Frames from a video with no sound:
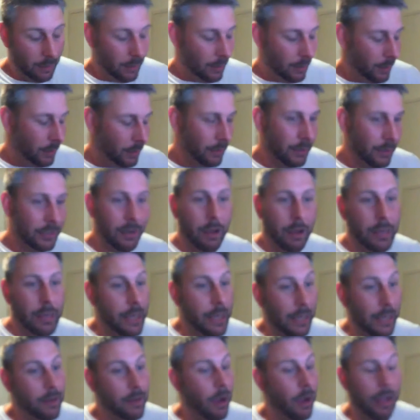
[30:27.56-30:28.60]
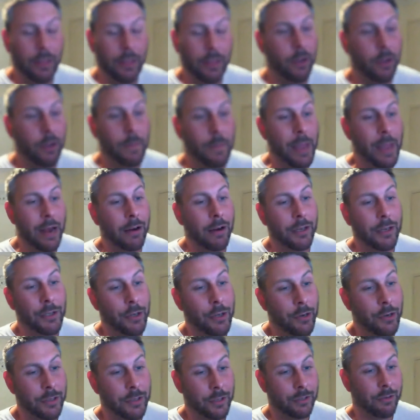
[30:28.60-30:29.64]
But look, man, I got to
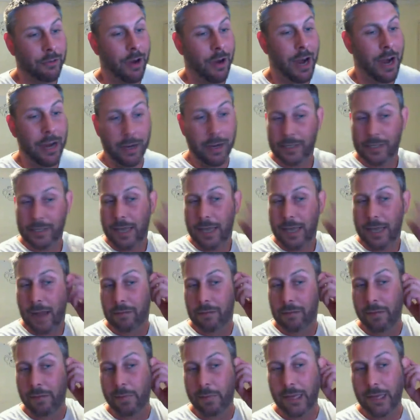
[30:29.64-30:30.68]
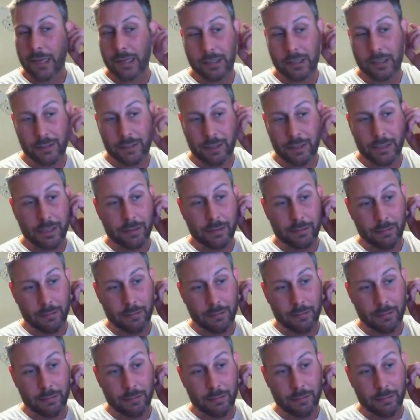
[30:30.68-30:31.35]
choose Australia to start with because it's just